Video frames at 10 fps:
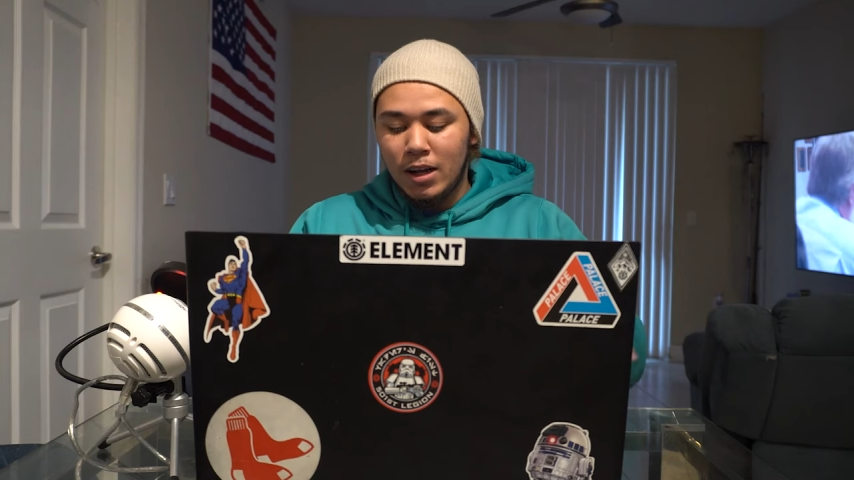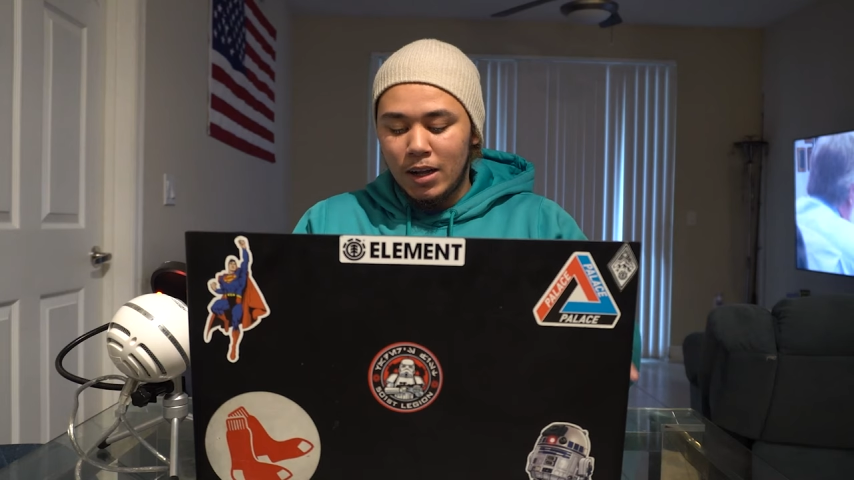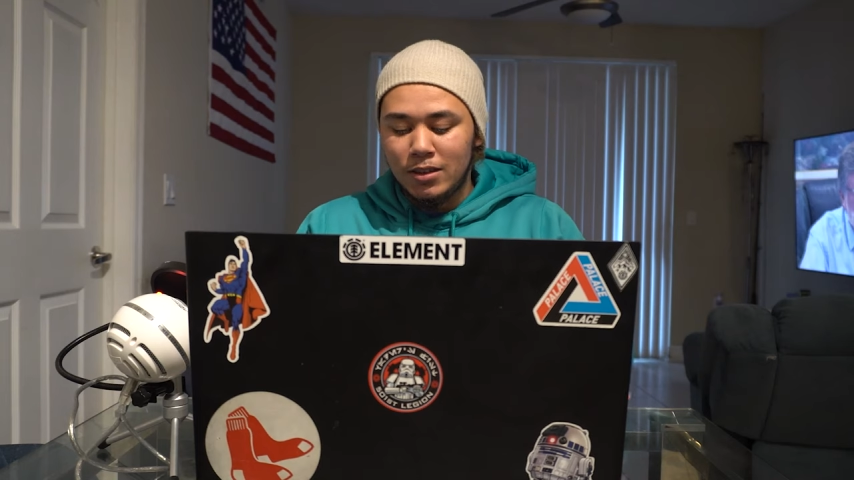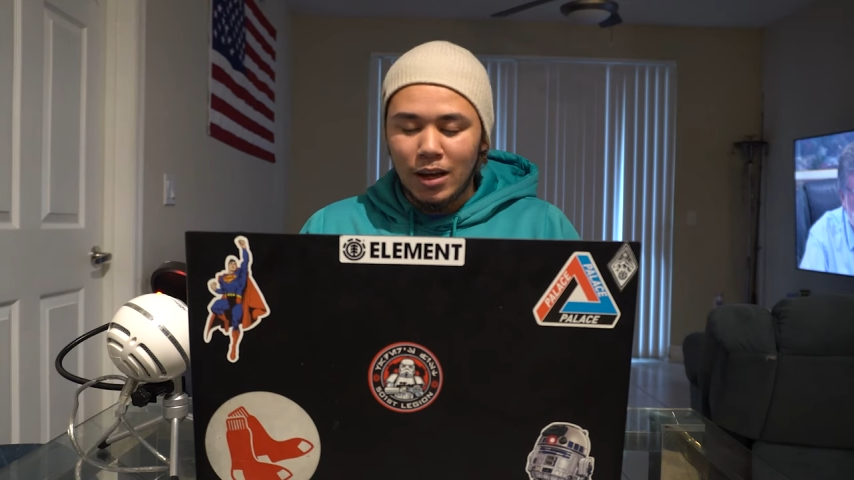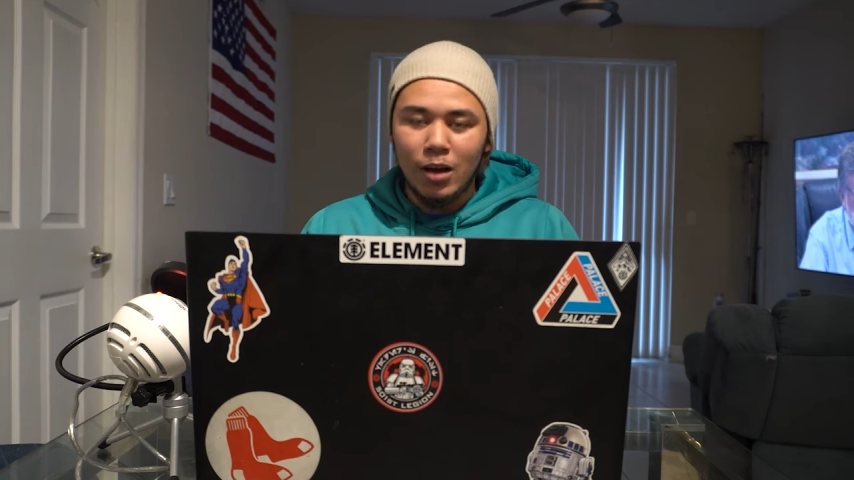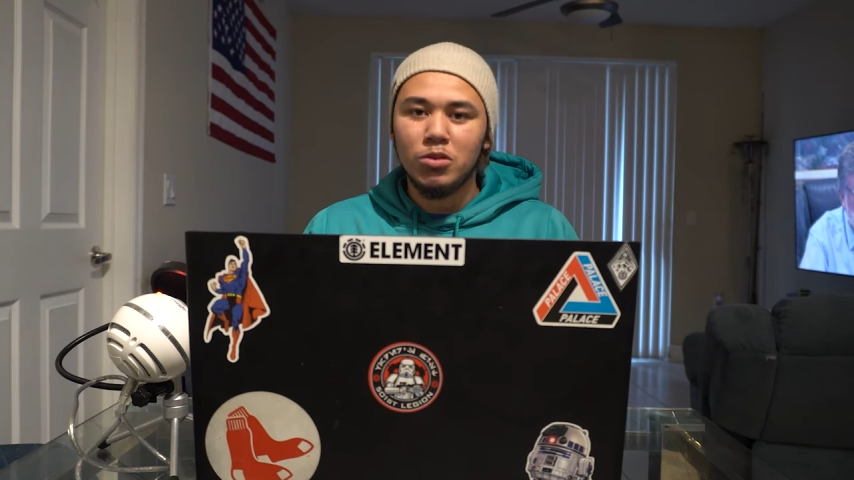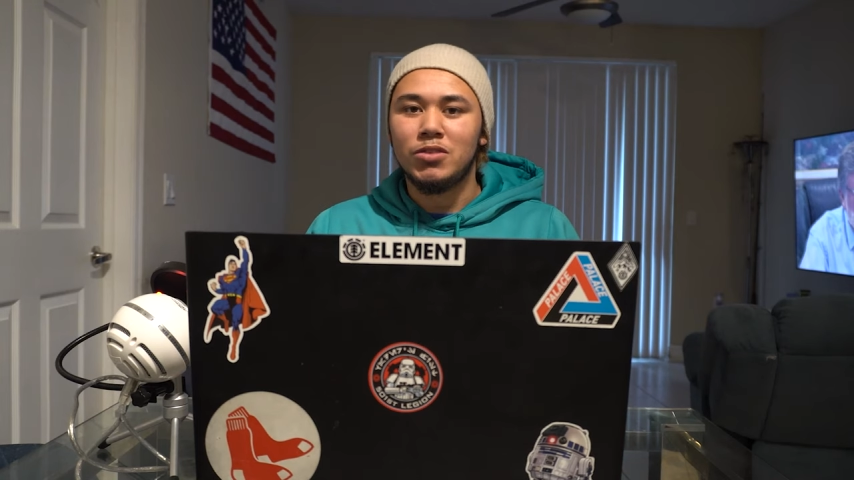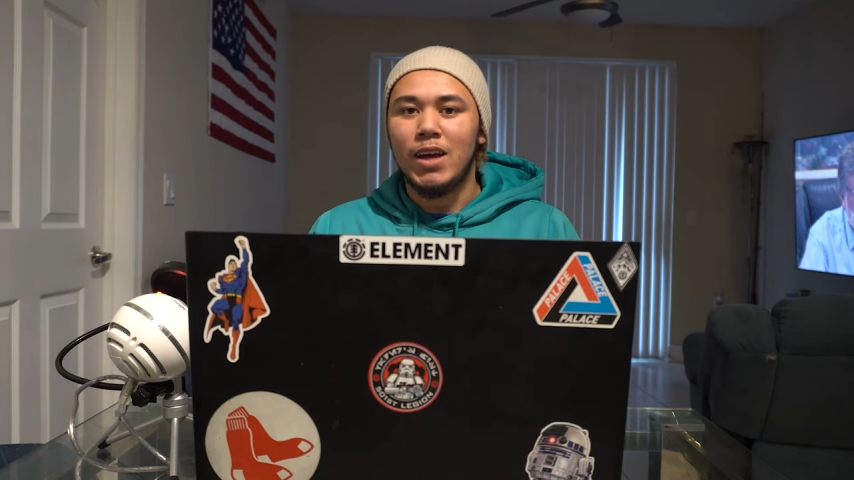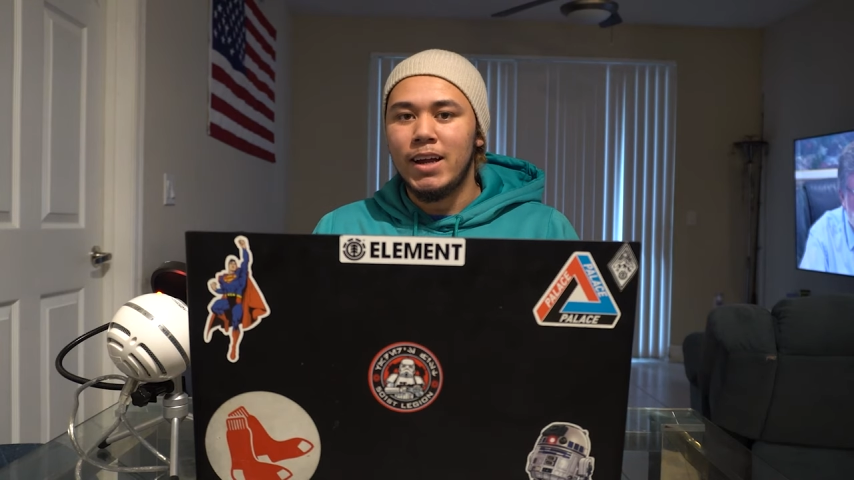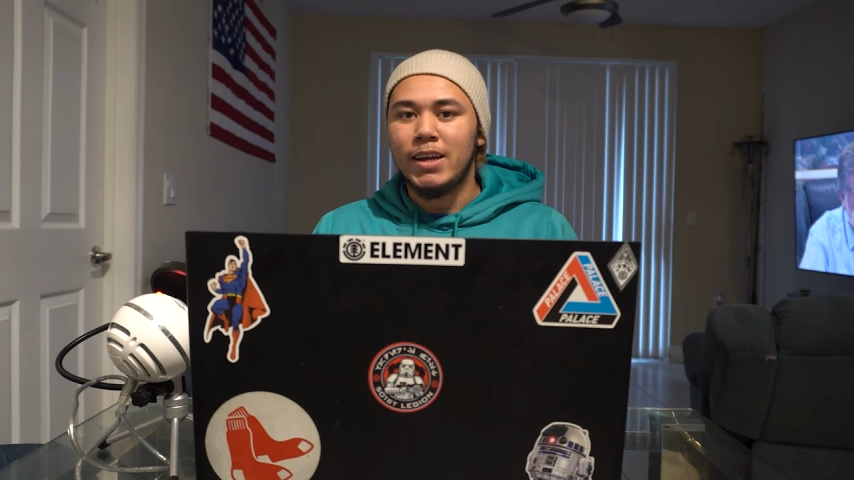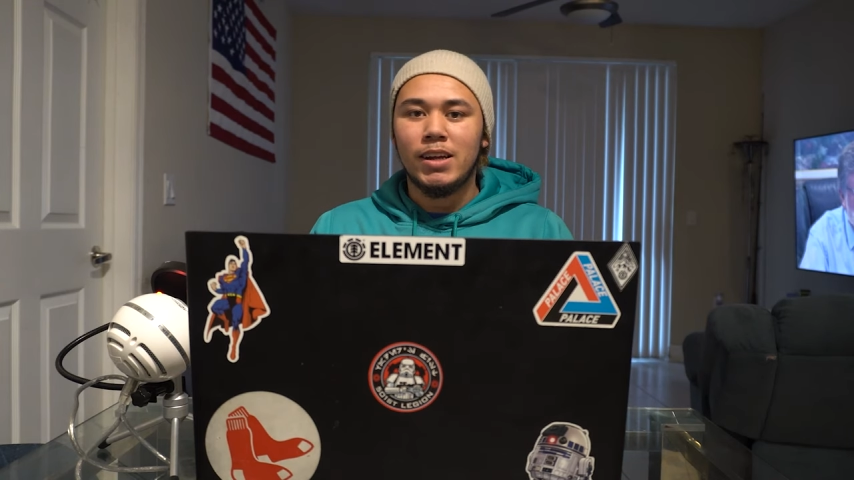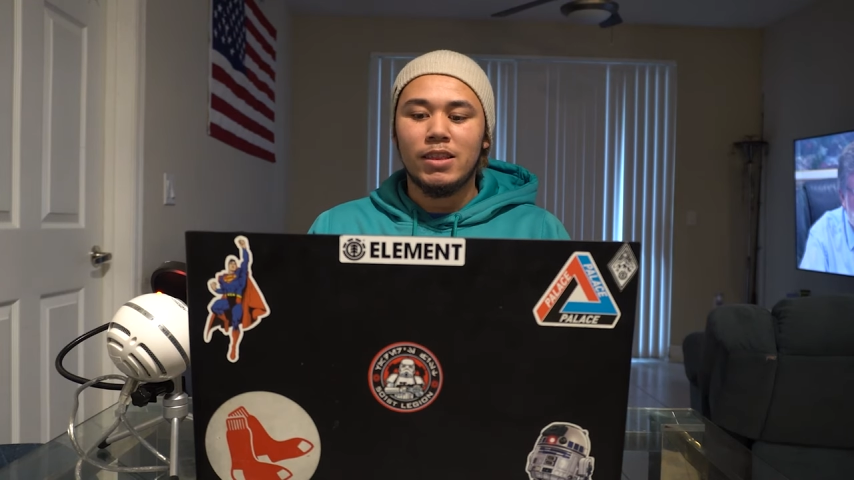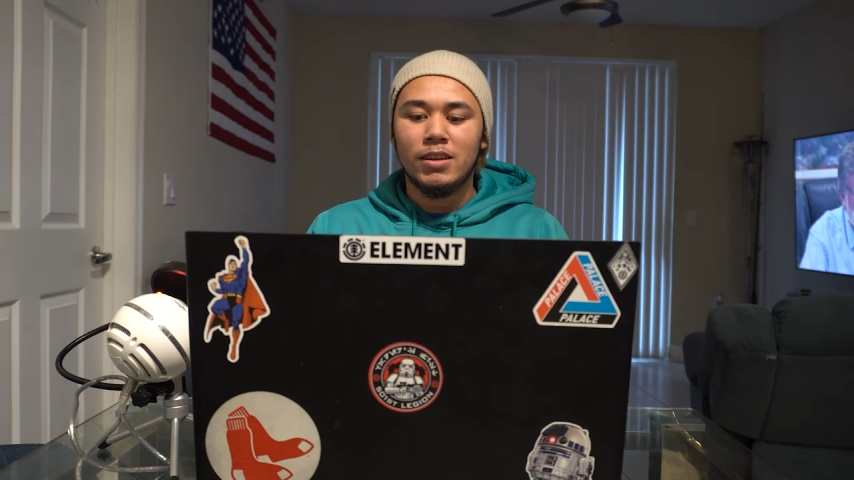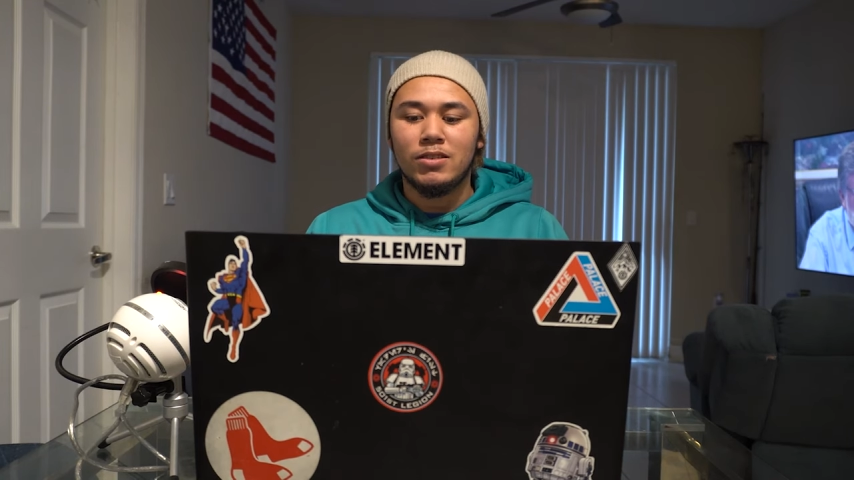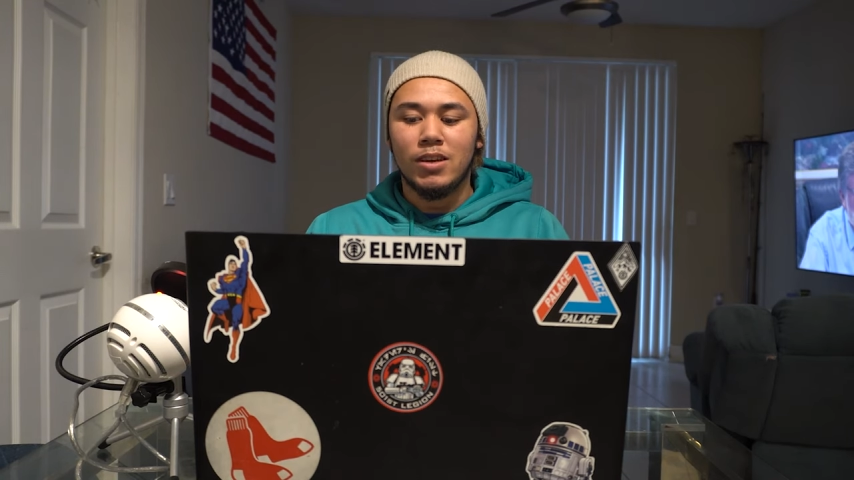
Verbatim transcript: As I was editing this,